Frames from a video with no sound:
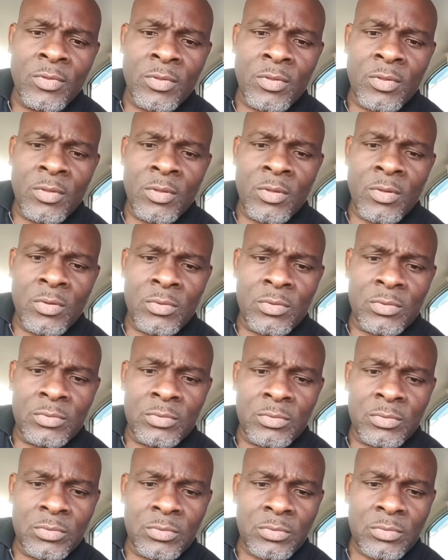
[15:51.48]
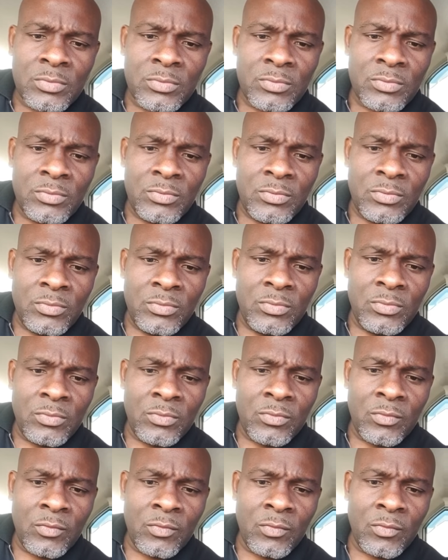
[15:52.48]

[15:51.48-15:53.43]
No one is speaking in this clip.